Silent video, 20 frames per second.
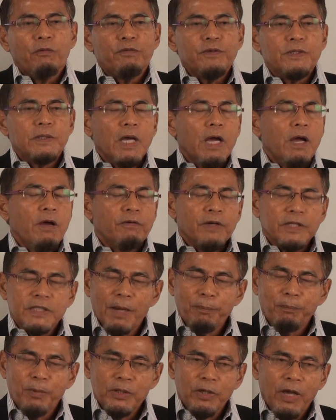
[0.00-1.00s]
For
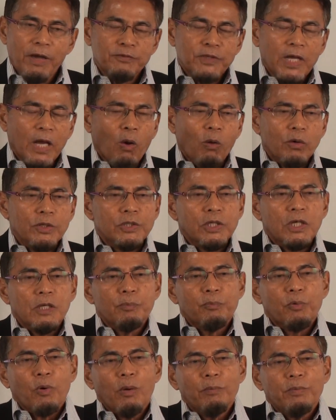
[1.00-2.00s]
example, you have
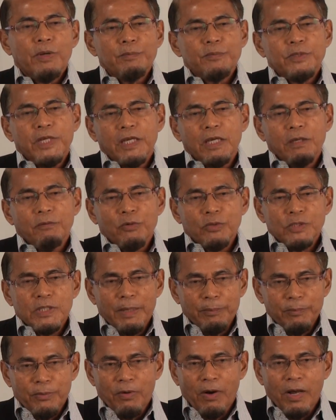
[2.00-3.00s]
psychological problems, they give you
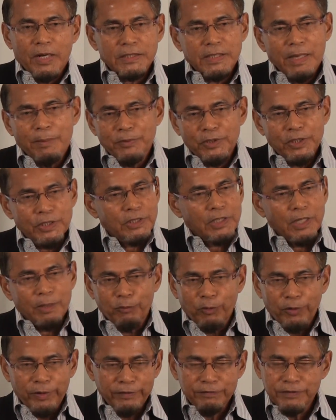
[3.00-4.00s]
some drug, some
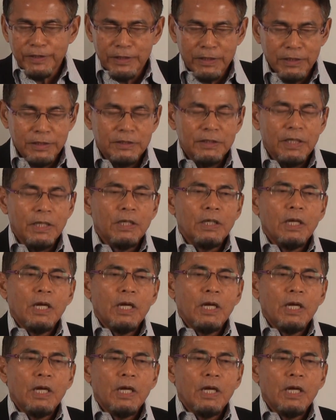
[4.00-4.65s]
lithium, whatever it is,